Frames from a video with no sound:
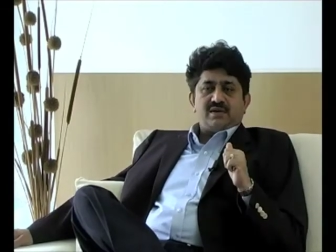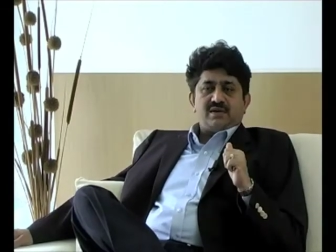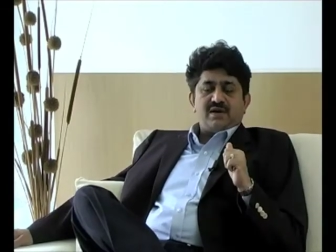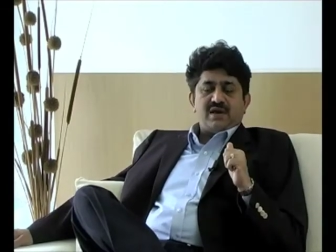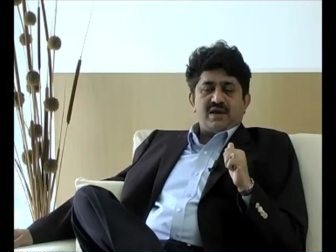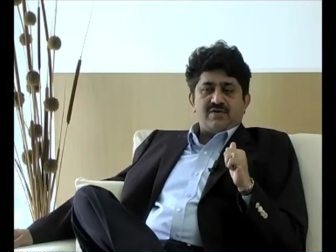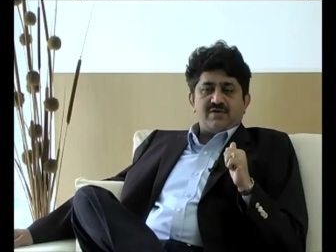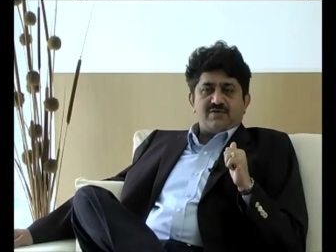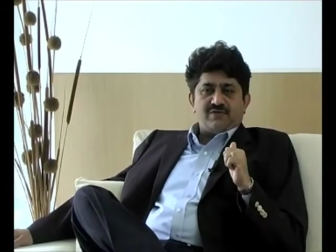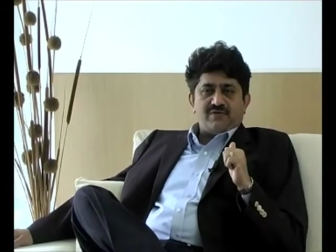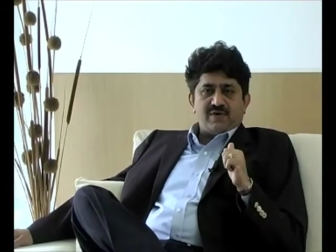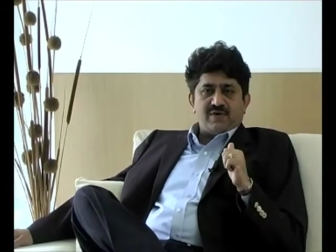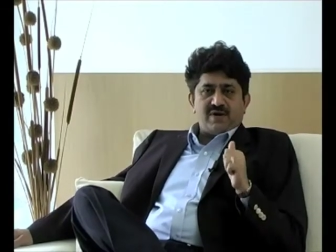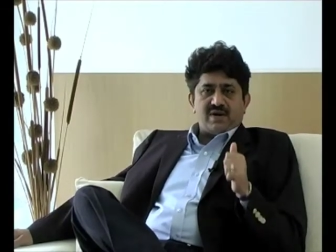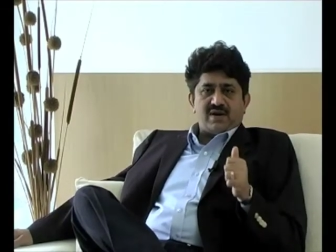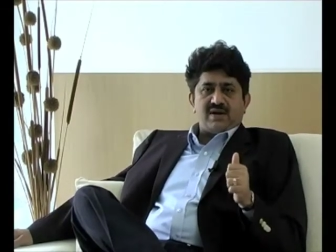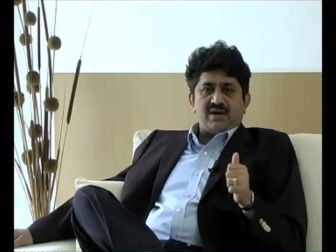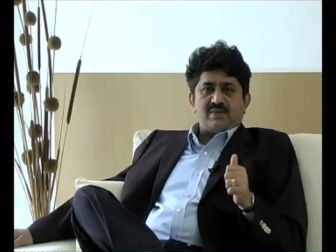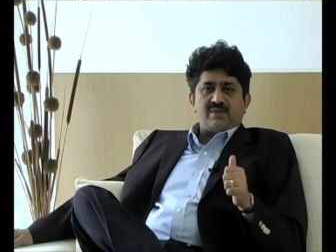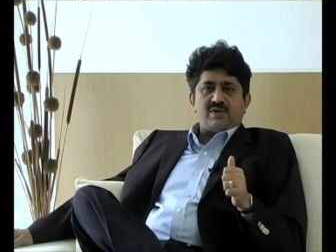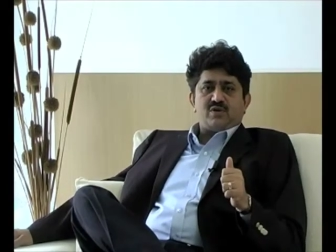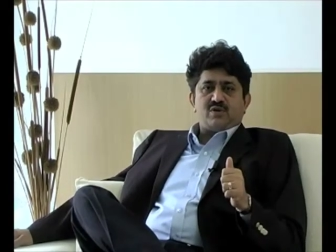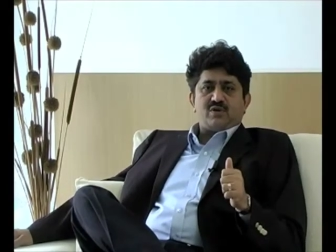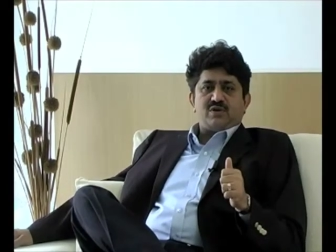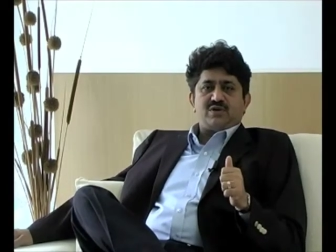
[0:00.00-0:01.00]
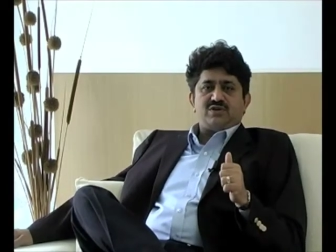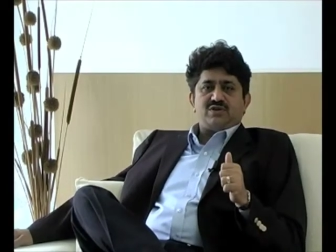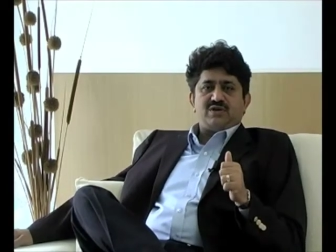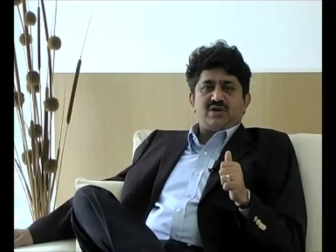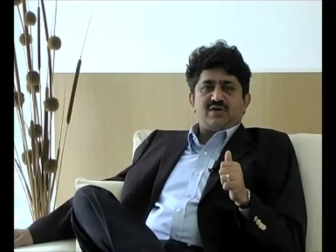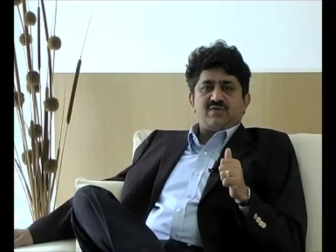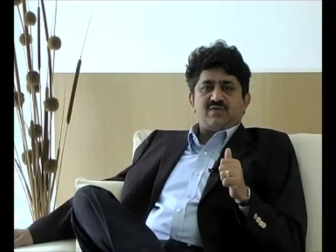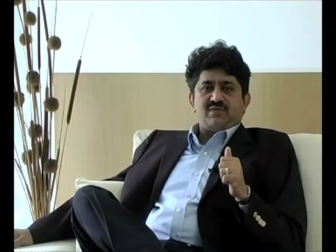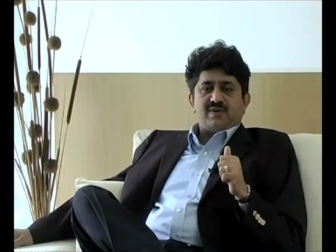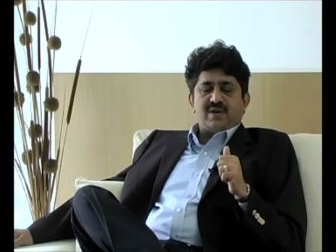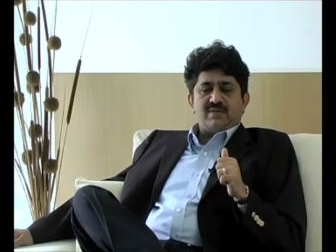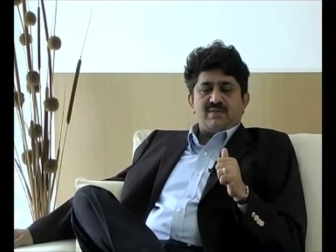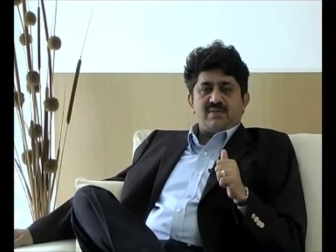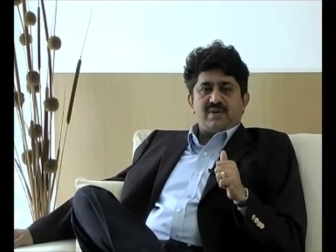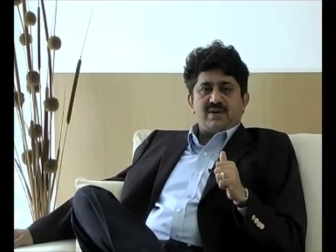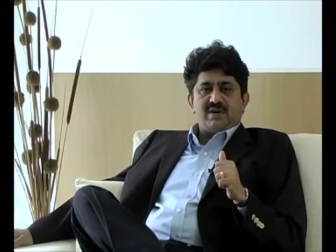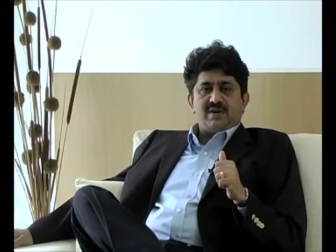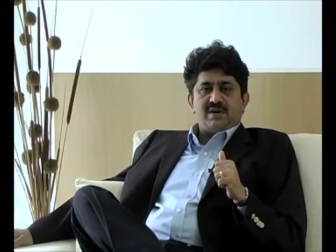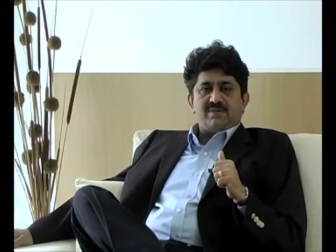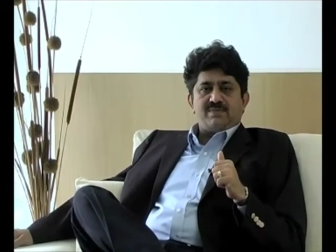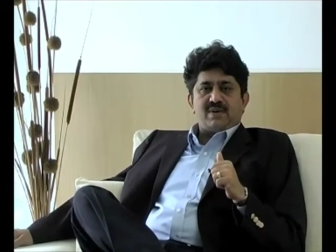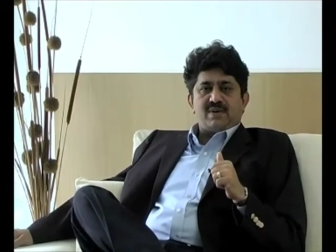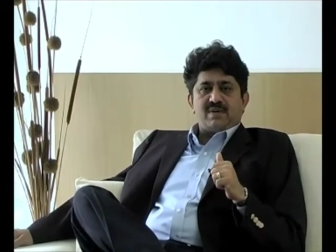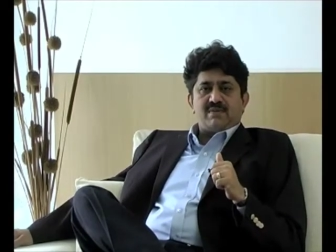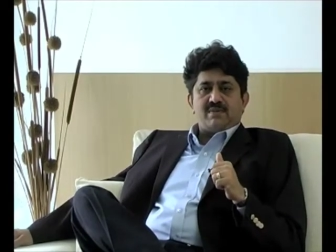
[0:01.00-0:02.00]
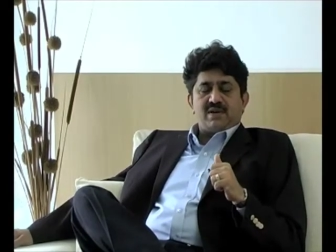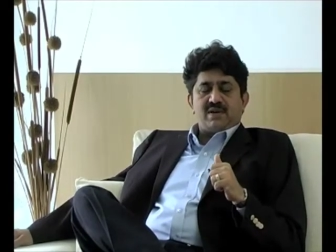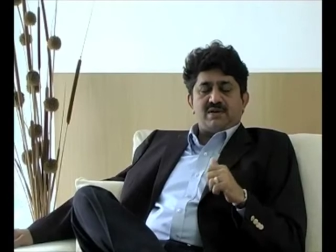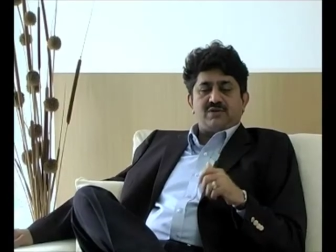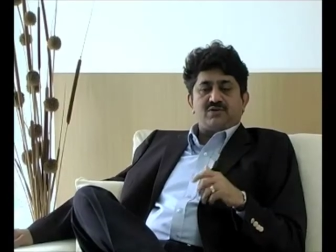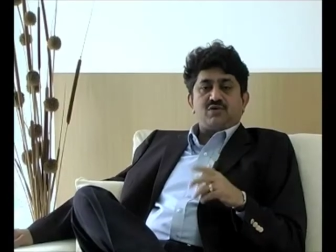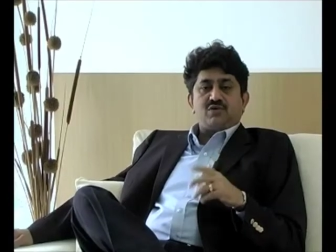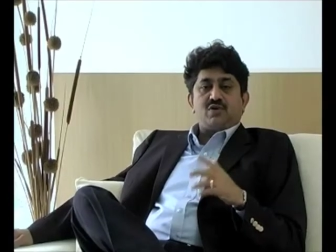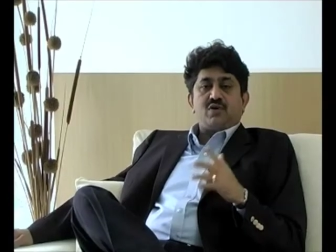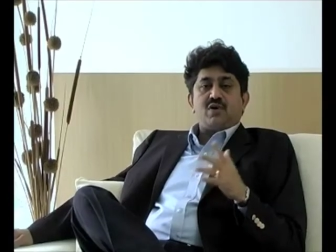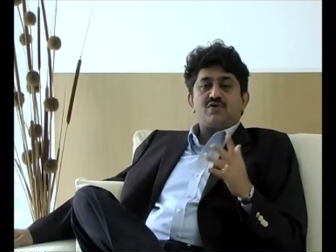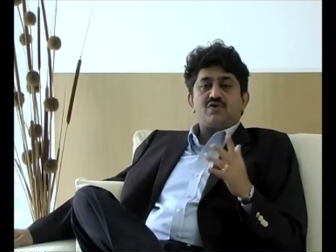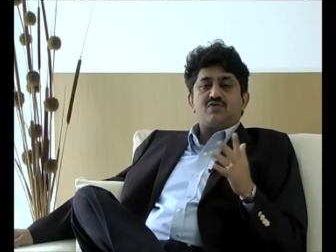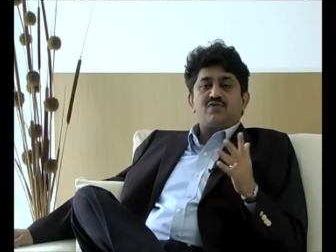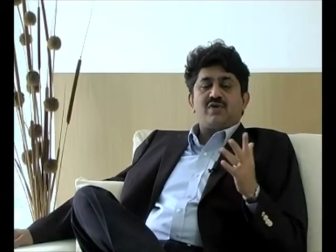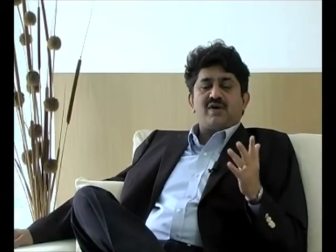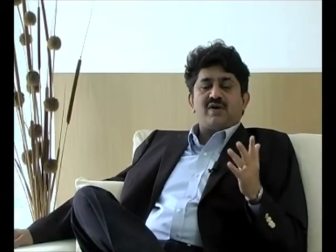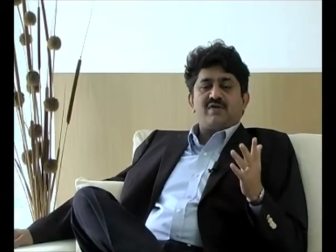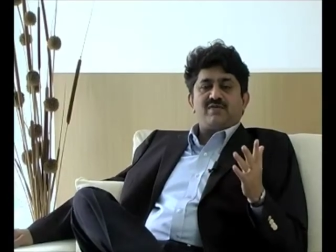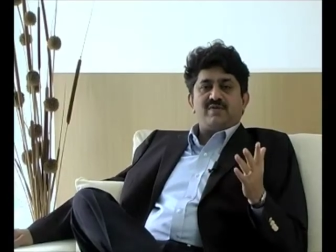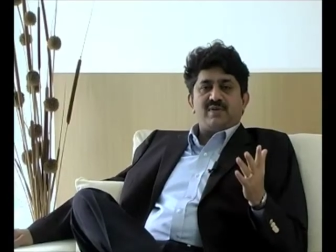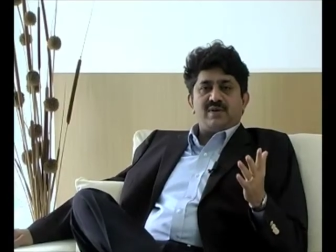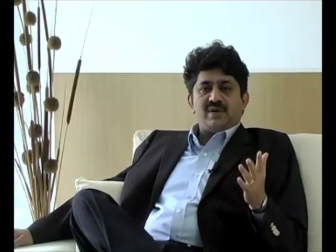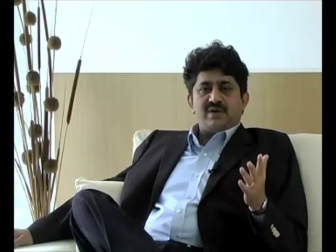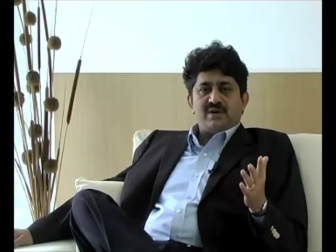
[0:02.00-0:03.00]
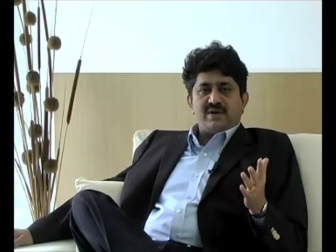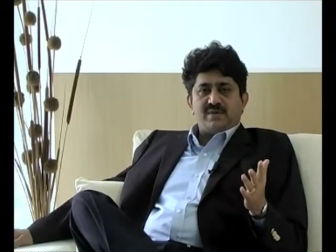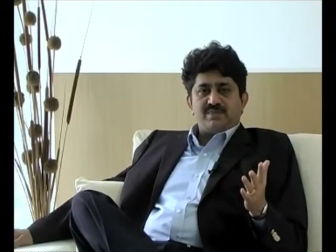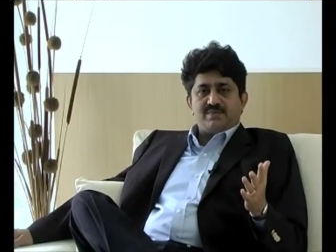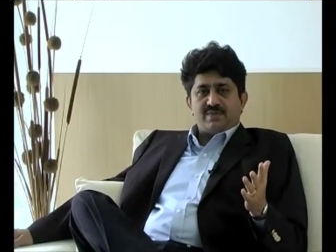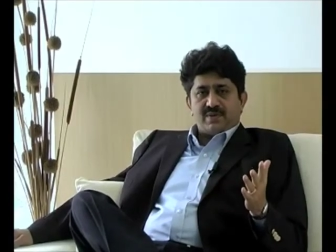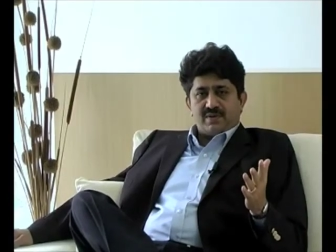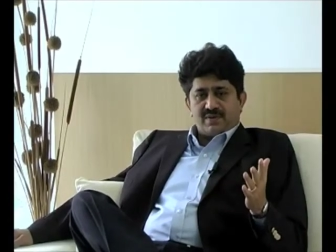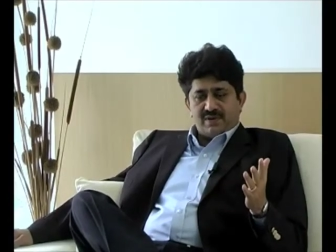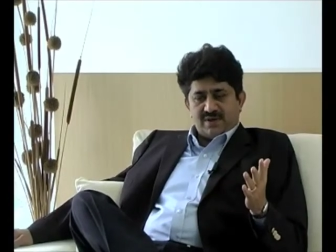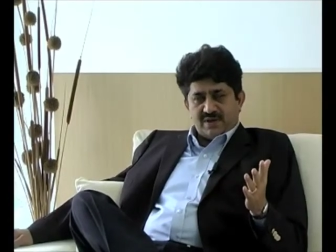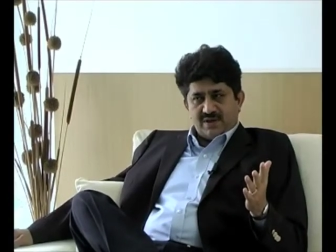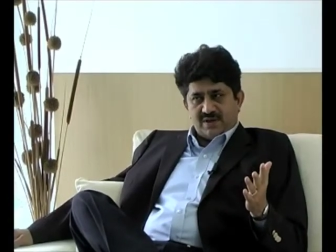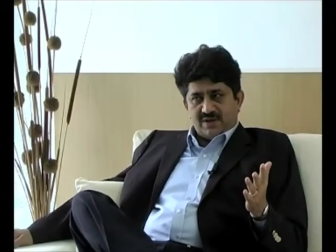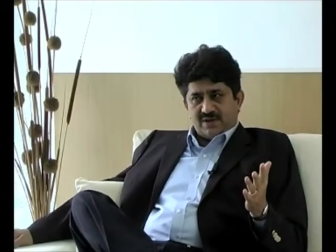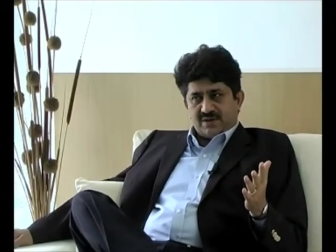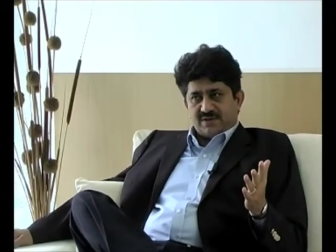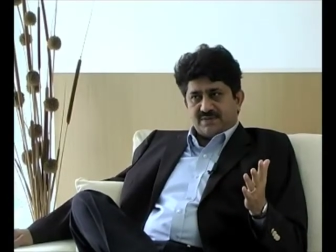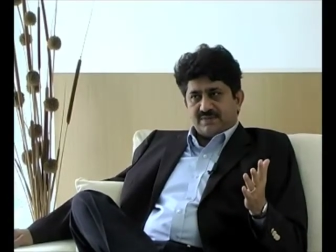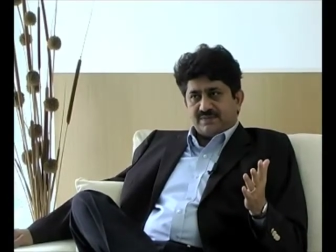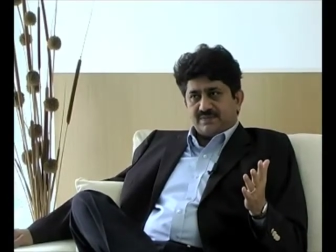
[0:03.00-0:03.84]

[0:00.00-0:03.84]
If we are able to achieve 1 million per month or 12 million per year,